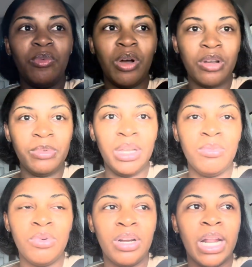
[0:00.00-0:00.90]
woke up that
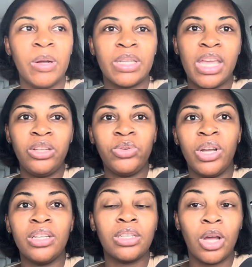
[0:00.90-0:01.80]
morning, I was getting
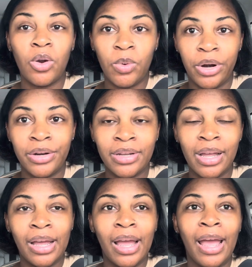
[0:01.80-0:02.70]
dressed to go to work.
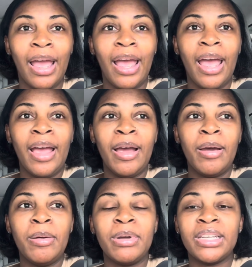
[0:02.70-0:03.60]

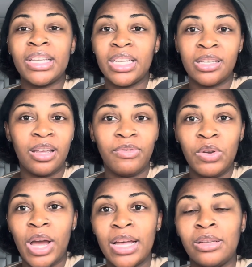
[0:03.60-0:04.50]
Because if
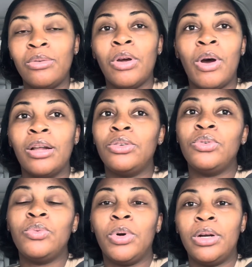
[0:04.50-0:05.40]
you guys don't know, I do
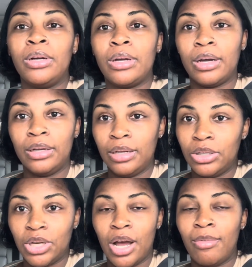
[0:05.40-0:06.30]
work another
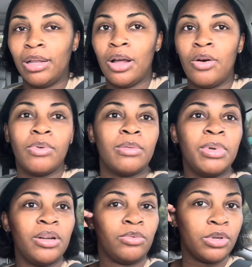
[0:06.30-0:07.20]
job along with
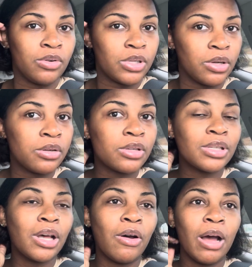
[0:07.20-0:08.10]
being a realtor.
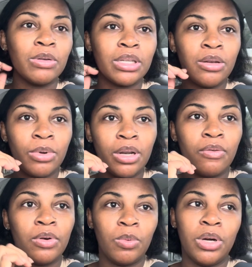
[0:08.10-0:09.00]
So I was getting ready
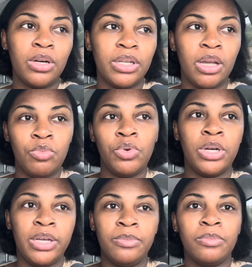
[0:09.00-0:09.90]
for work that
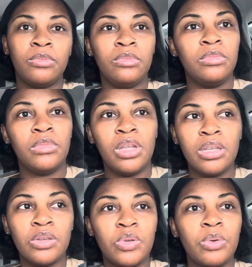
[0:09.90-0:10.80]
morning.
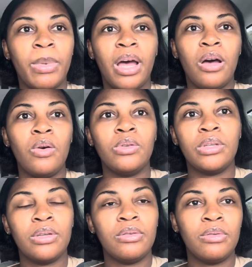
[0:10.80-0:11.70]
This was about
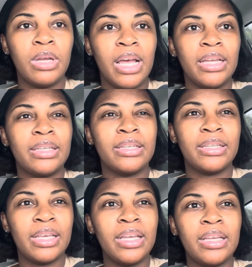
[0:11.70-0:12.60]

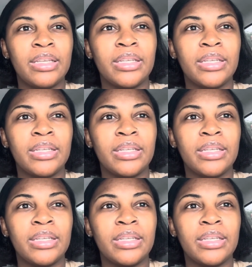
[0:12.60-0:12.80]
6-ish